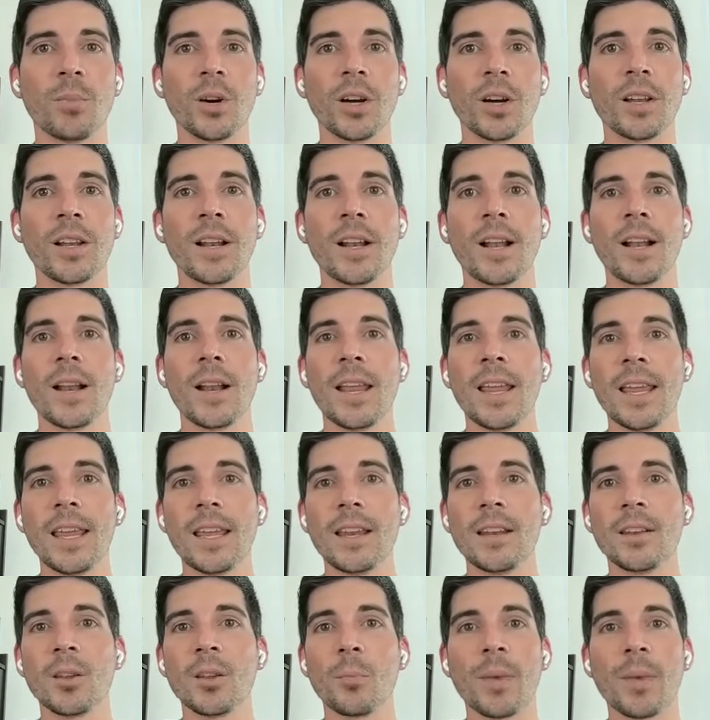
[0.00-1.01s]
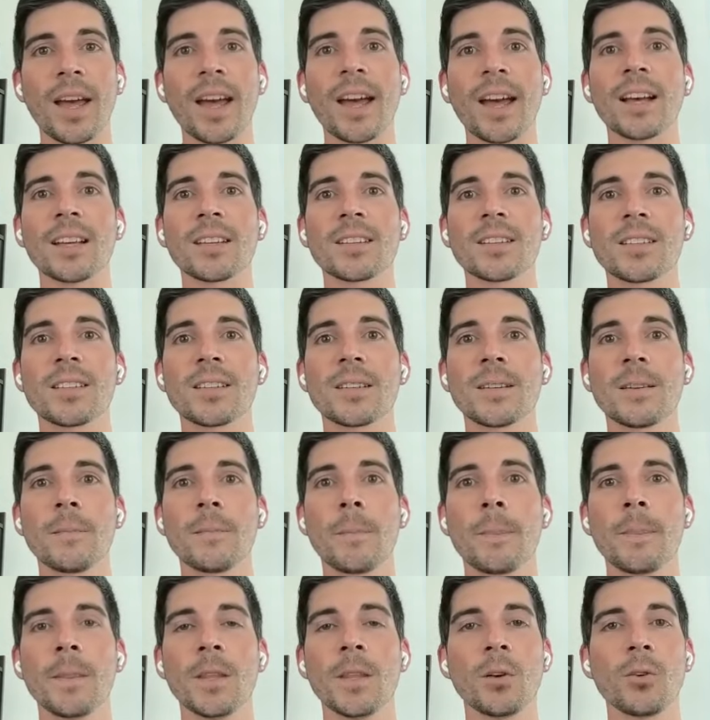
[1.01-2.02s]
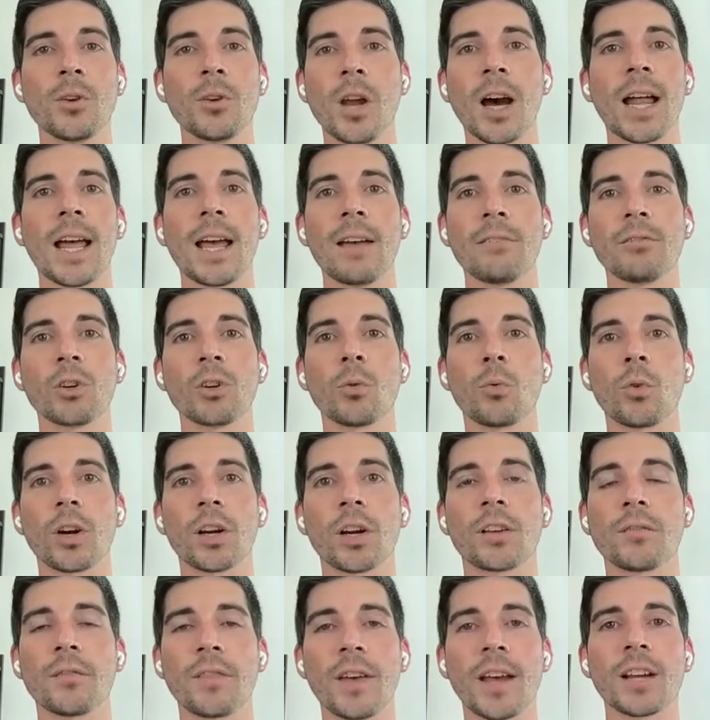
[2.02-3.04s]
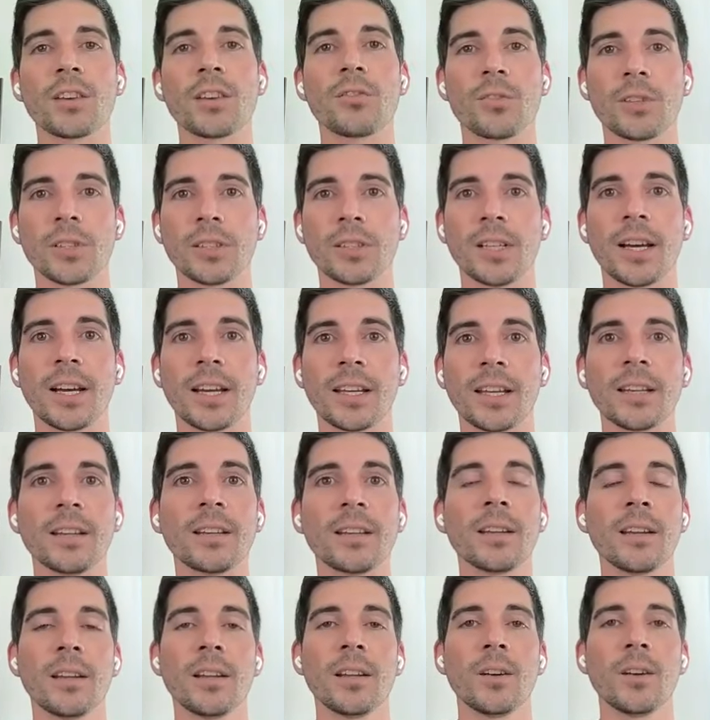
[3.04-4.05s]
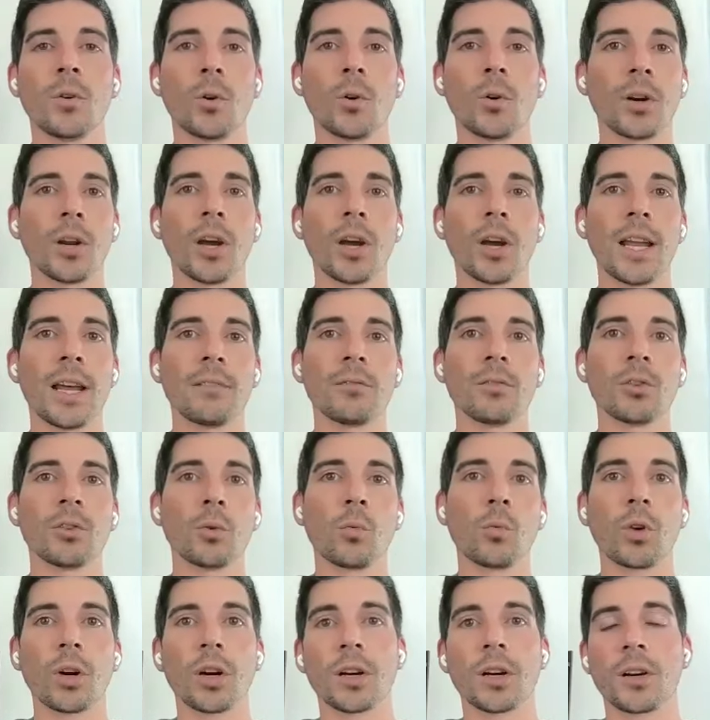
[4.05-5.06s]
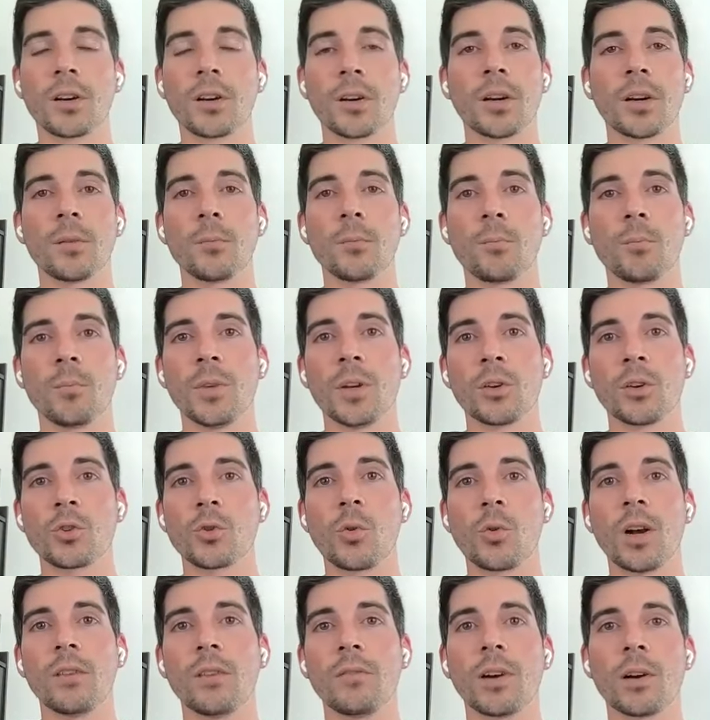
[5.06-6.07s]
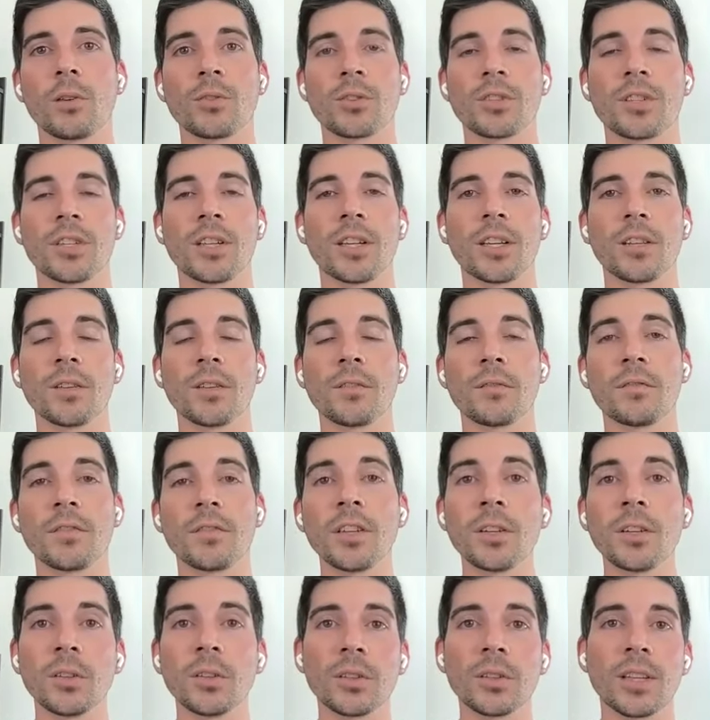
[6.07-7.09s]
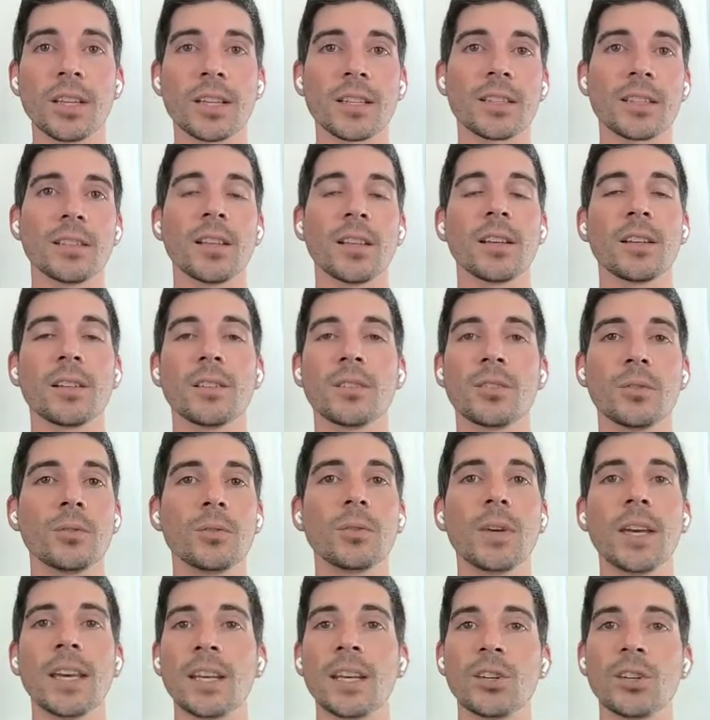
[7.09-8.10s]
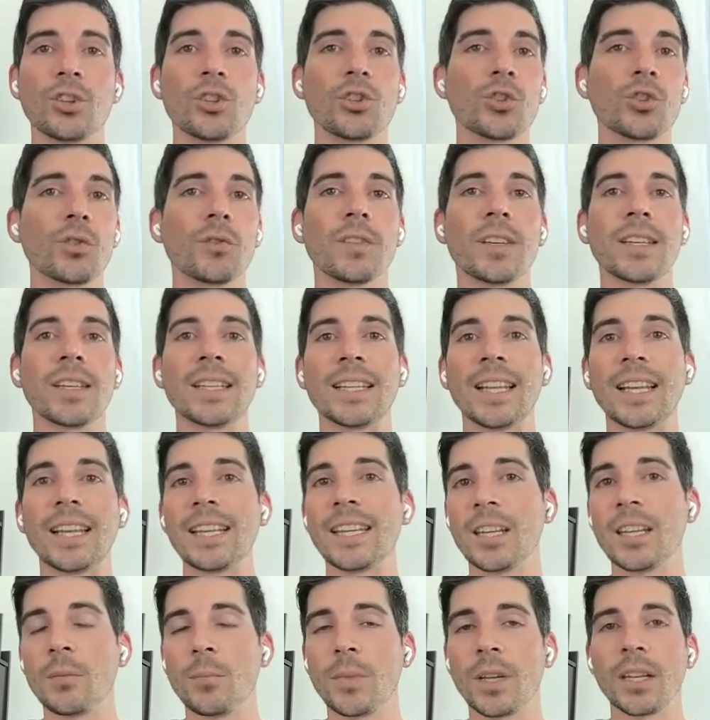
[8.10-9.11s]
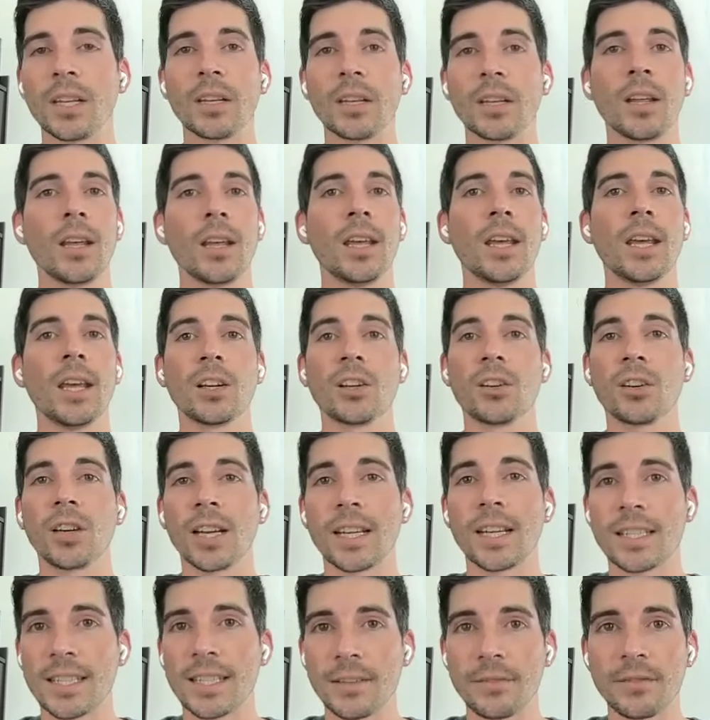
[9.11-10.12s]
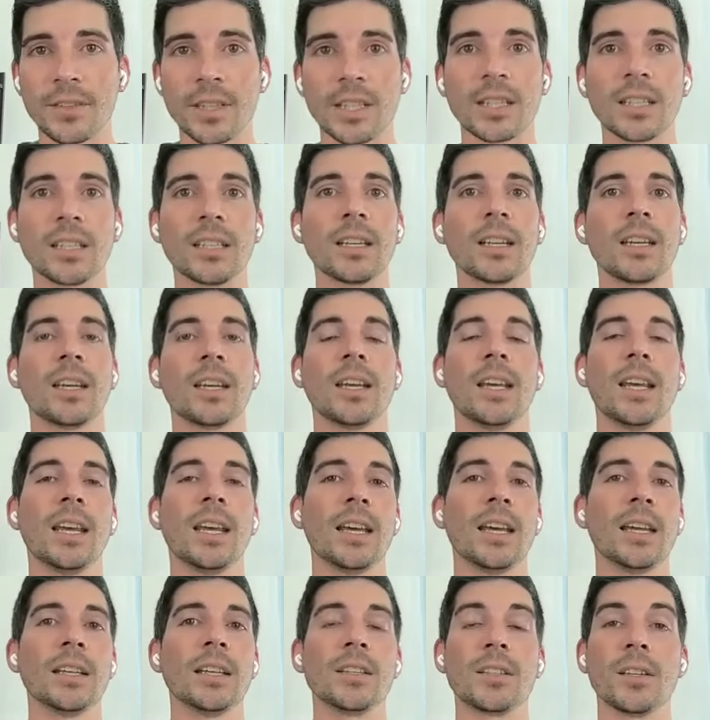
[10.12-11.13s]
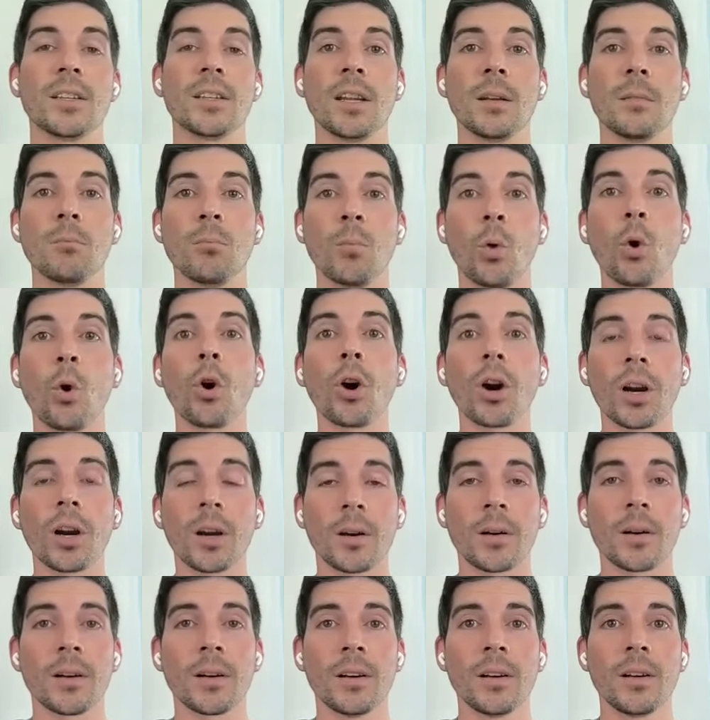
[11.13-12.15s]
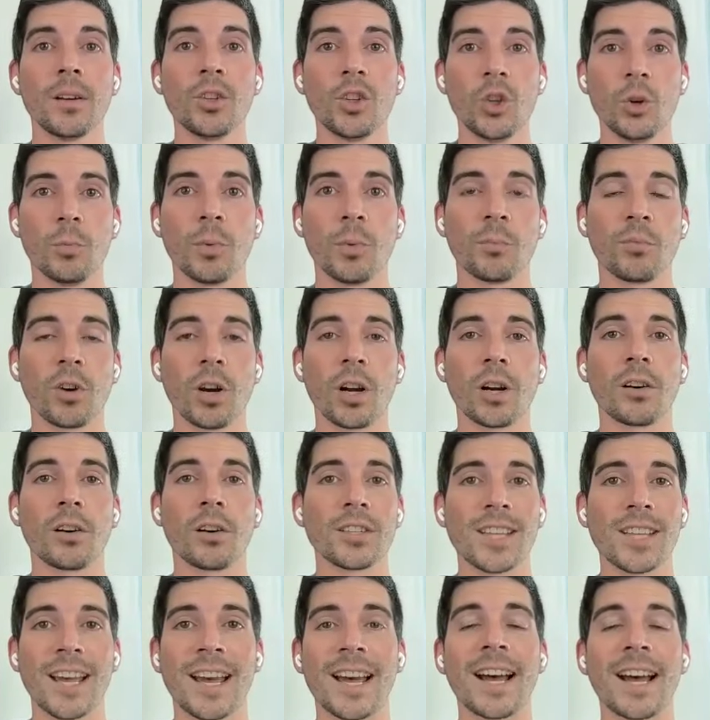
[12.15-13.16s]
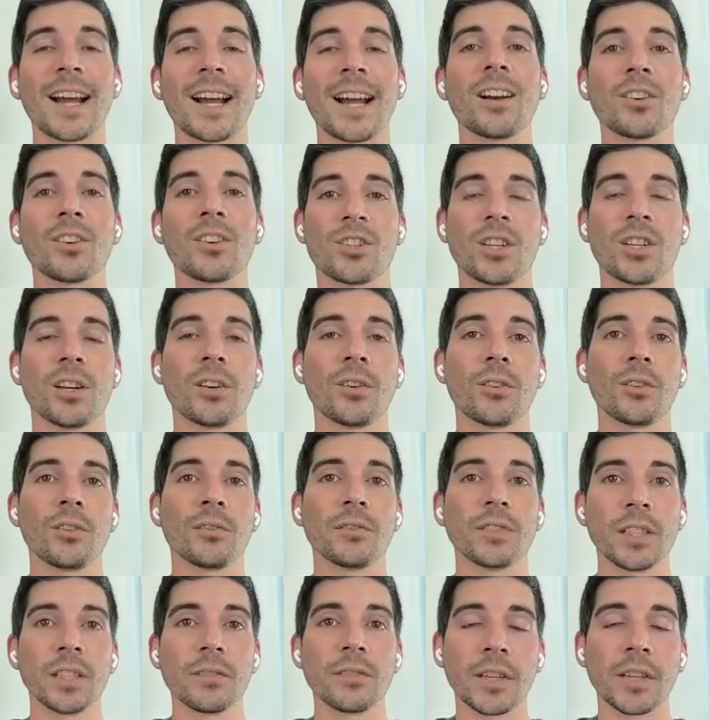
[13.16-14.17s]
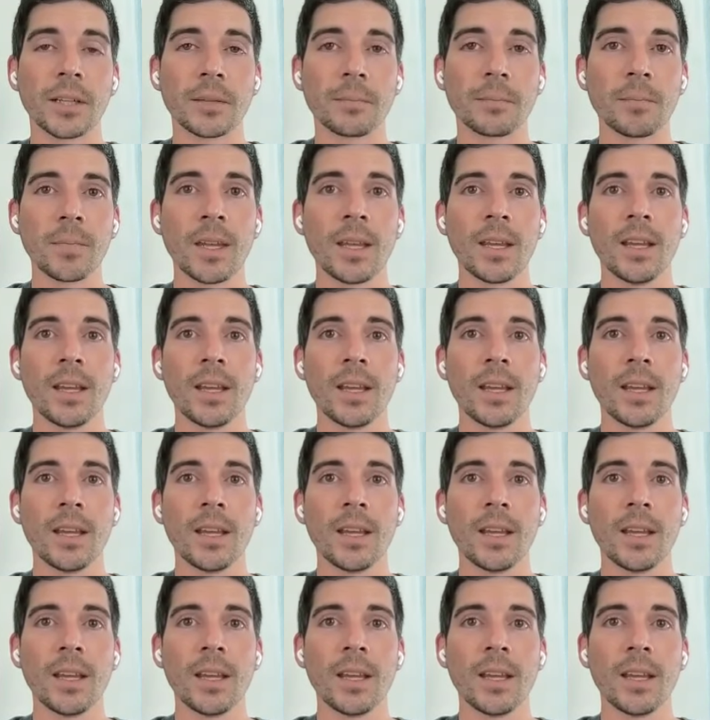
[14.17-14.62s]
But in the past, not having to work a factory line or not having to work, 12 hours a day in the field has led to ages of enlightenment and creativity and more human progress, a higher standard of living.